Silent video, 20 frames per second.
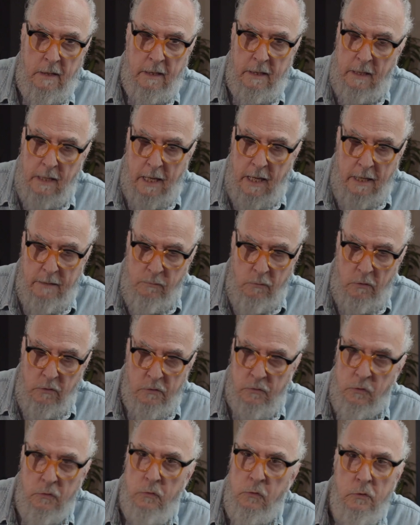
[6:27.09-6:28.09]
I had
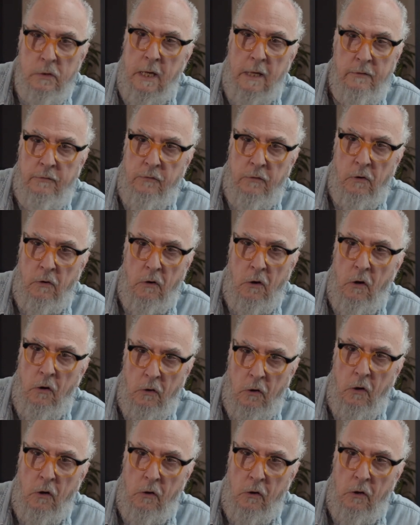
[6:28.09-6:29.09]
wanted to do that for a
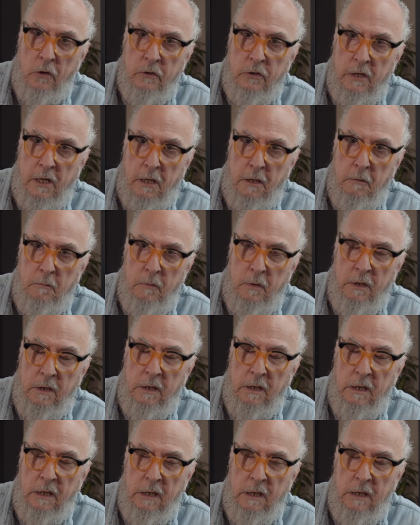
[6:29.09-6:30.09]
long time,
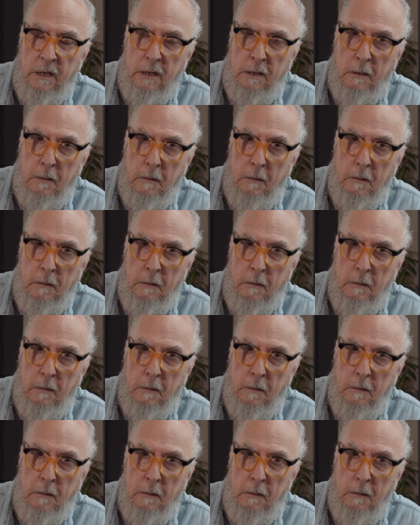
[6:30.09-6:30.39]
and